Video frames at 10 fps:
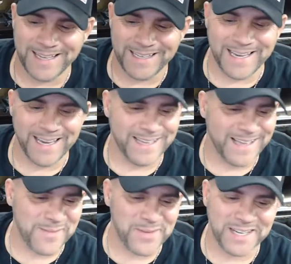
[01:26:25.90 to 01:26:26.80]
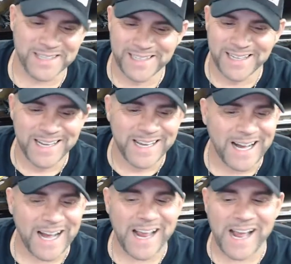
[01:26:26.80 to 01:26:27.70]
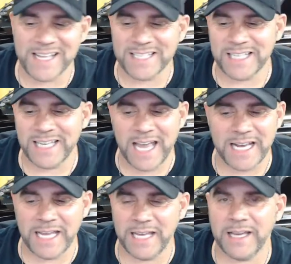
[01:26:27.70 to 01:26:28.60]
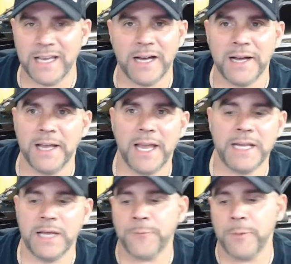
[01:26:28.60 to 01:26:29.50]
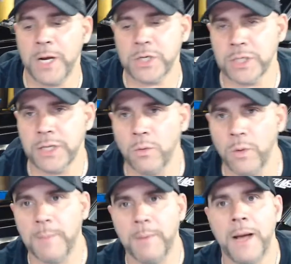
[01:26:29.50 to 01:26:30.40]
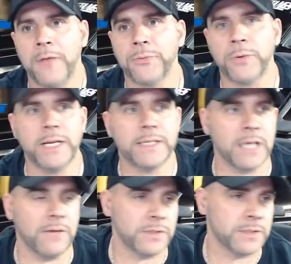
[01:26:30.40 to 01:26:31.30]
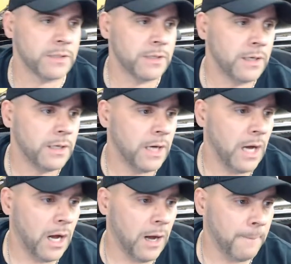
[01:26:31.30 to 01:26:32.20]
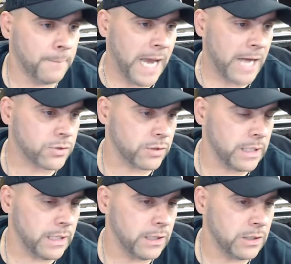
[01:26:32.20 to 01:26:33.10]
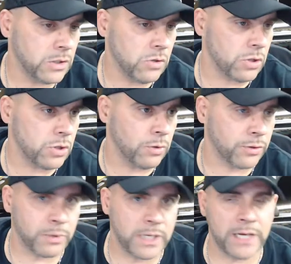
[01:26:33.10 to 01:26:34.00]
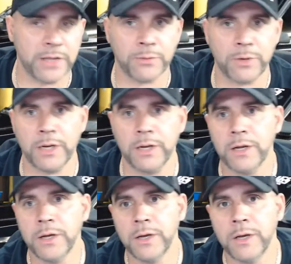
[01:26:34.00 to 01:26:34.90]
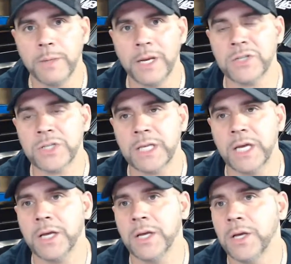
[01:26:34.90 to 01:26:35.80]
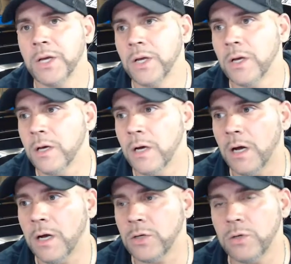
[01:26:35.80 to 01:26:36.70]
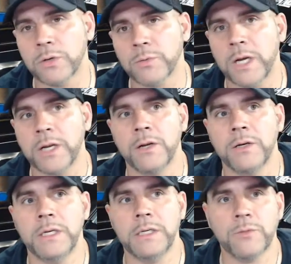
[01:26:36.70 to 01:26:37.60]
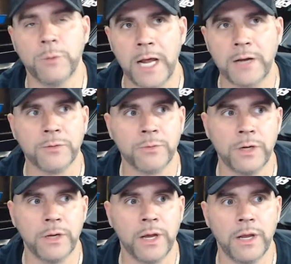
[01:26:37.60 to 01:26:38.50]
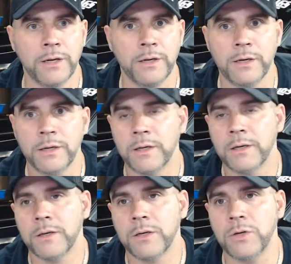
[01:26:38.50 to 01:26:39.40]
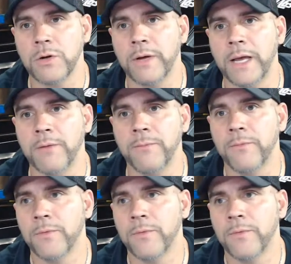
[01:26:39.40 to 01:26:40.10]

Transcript: Yeah. I mean, I didn't see any information on the web about 387s. Naturally you could do a 393, but here's the thing. You do a 393 and you don't have,